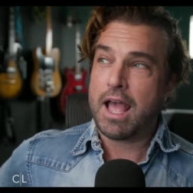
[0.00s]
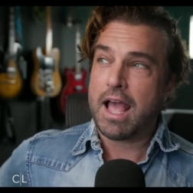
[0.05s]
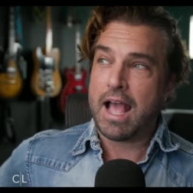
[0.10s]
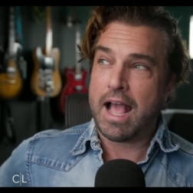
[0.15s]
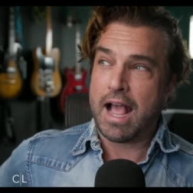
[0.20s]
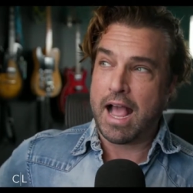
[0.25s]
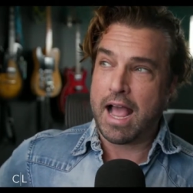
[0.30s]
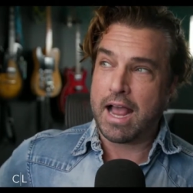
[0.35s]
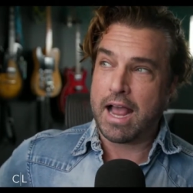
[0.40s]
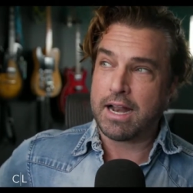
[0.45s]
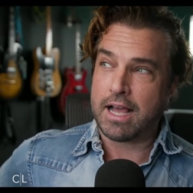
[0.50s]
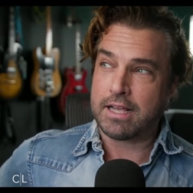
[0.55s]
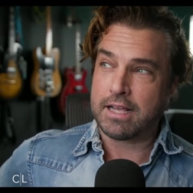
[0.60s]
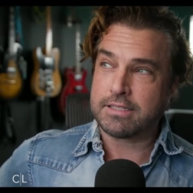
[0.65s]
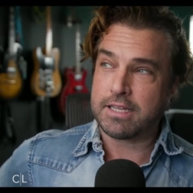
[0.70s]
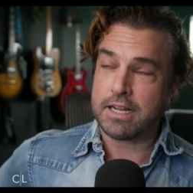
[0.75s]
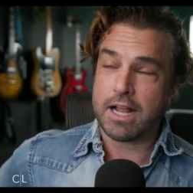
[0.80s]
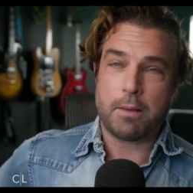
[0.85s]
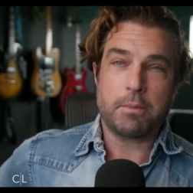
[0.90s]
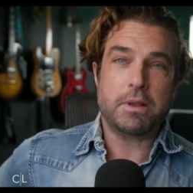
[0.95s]
And I said,
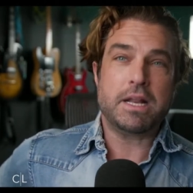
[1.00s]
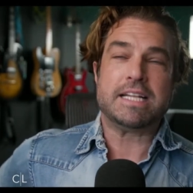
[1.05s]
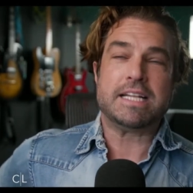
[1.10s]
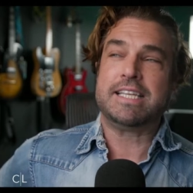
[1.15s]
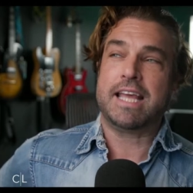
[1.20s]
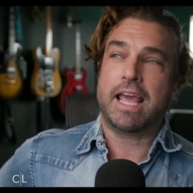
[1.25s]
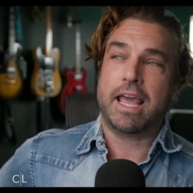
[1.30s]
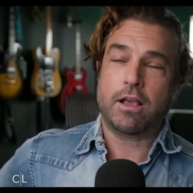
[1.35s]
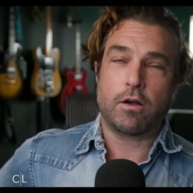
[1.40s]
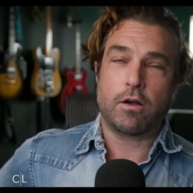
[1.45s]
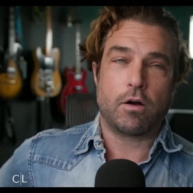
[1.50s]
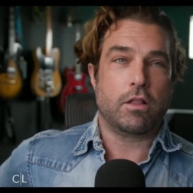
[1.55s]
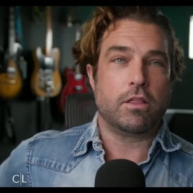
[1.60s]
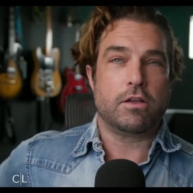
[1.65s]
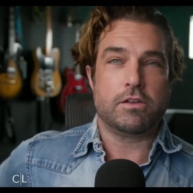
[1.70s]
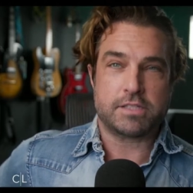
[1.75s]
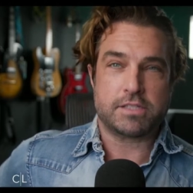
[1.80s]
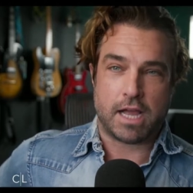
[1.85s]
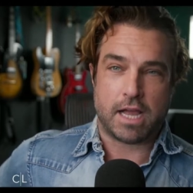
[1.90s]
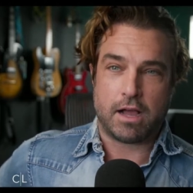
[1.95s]
I'm going to take all
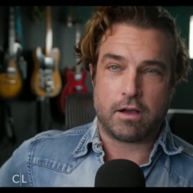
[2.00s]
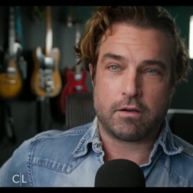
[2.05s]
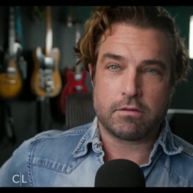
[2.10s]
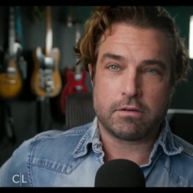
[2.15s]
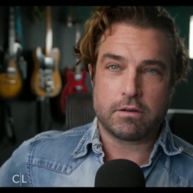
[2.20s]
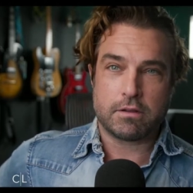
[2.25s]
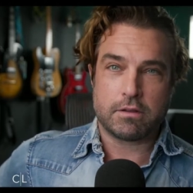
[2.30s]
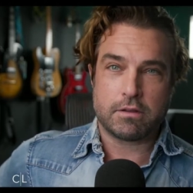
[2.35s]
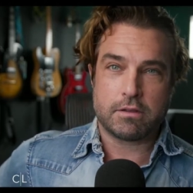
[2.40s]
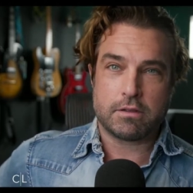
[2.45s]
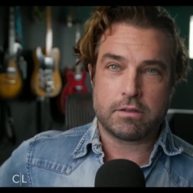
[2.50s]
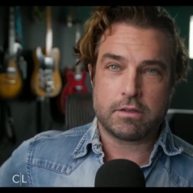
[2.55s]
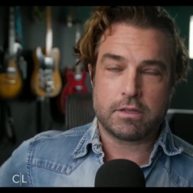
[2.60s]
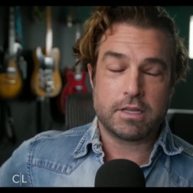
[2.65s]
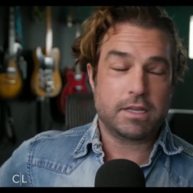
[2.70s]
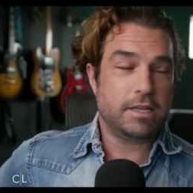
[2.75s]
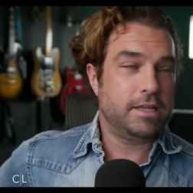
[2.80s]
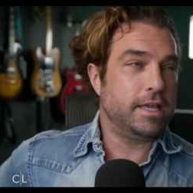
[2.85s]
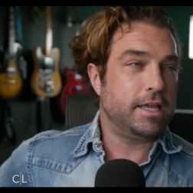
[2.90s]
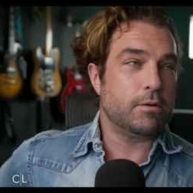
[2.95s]
those out,
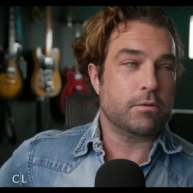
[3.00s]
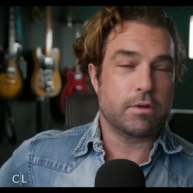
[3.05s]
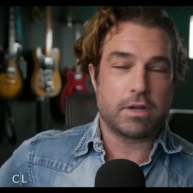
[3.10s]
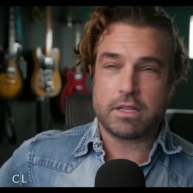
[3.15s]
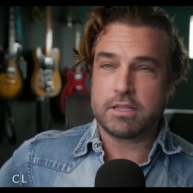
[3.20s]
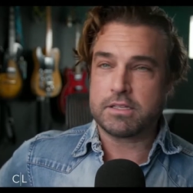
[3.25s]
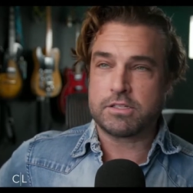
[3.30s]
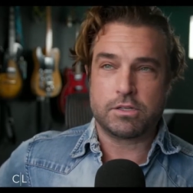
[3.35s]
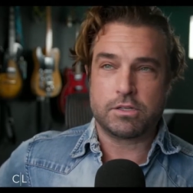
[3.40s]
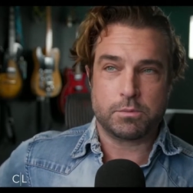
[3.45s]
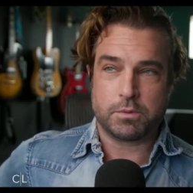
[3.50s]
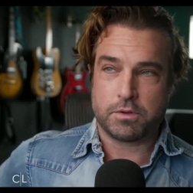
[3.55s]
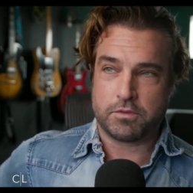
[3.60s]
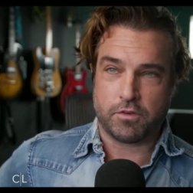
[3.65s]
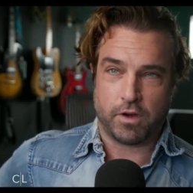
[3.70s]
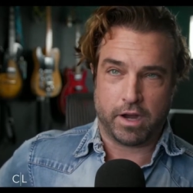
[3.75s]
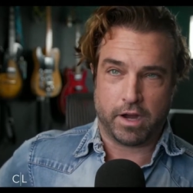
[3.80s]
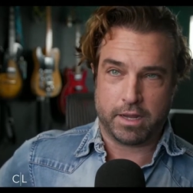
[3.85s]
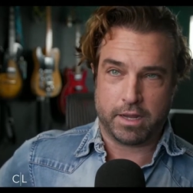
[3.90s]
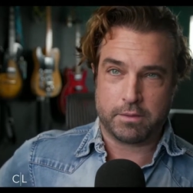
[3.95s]
get rid of the stupid
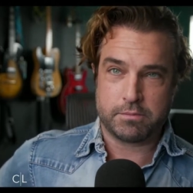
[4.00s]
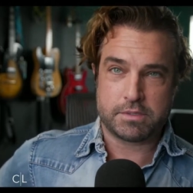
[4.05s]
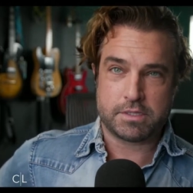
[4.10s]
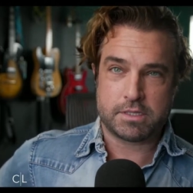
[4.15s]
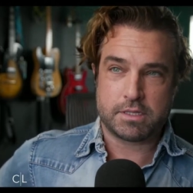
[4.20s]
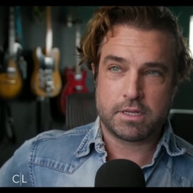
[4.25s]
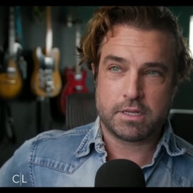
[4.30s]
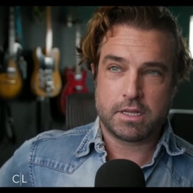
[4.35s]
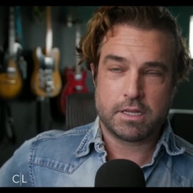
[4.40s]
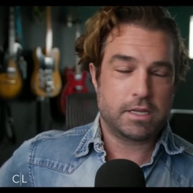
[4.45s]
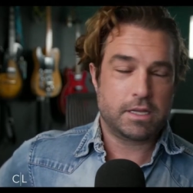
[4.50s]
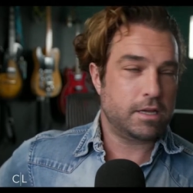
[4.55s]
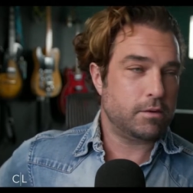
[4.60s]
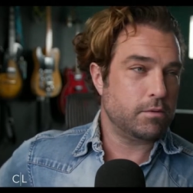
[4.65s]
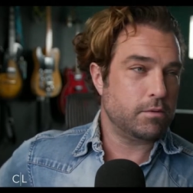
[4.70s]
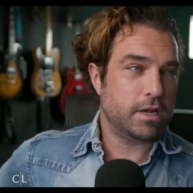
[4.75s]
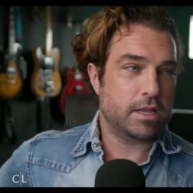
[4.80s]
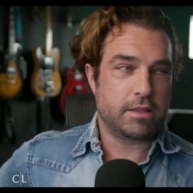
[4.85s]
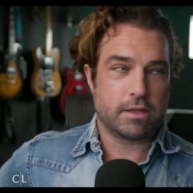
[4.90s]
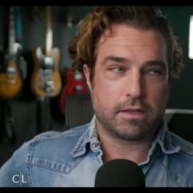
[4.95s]
frames, get
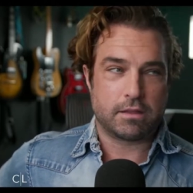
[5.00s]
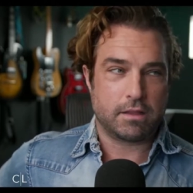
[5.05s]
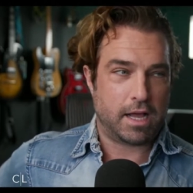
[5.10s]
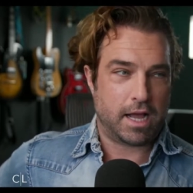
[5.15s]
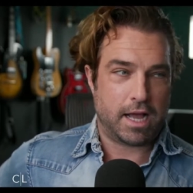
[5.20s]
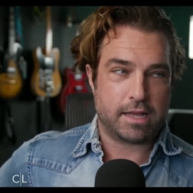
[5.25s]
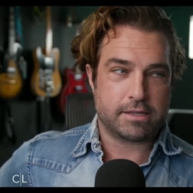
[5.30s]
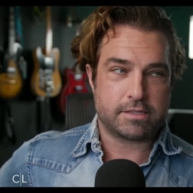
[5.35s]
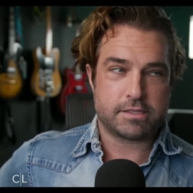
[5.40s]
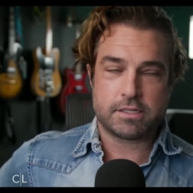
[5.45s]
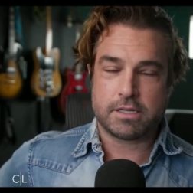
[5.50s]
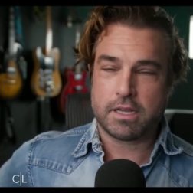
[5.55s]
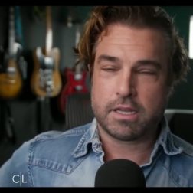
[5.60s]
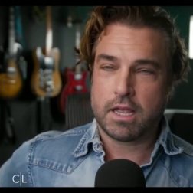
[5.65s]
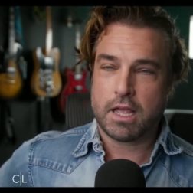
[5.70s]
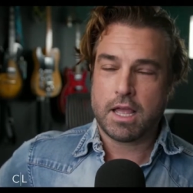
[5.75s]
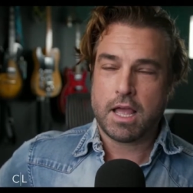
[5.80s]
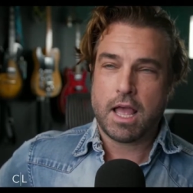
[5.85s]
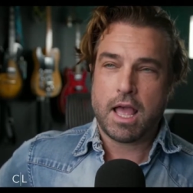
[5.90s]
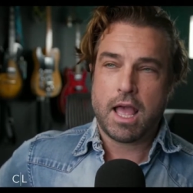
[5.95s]
rid of the glass,
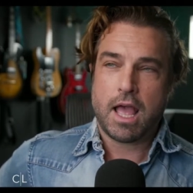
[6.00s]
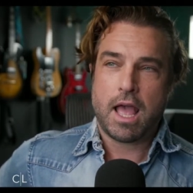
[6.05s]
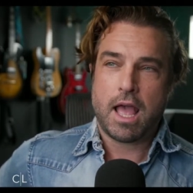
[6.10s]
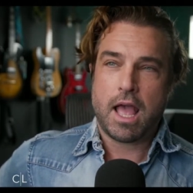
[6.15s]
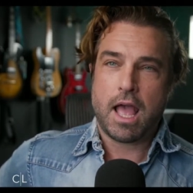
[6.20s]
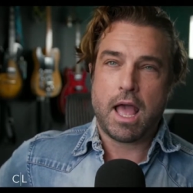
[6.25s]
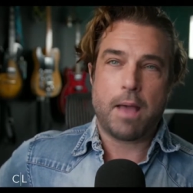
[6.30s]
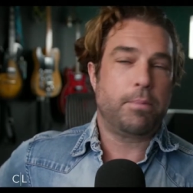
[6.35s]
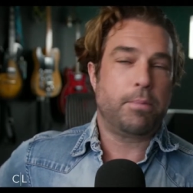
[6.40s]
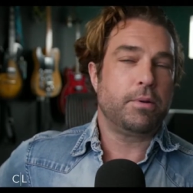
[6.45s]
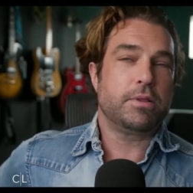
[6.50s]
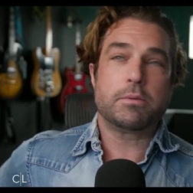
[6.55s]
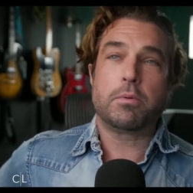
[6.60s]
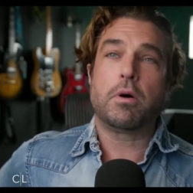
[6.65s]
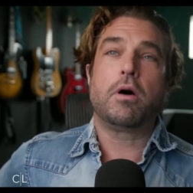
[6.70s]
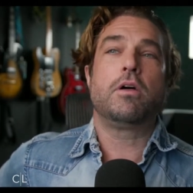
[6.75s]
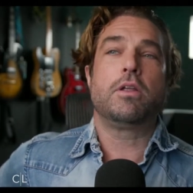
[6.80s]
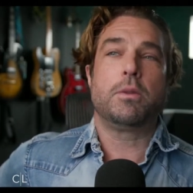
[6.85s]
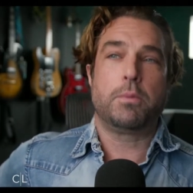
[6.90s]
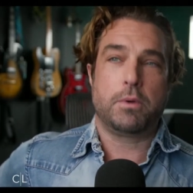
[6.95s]
and put them all
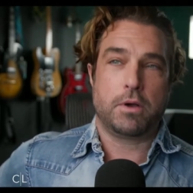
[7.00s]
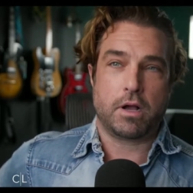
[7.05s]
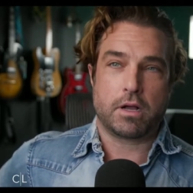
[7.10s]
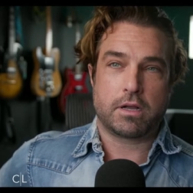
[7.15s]
in a book,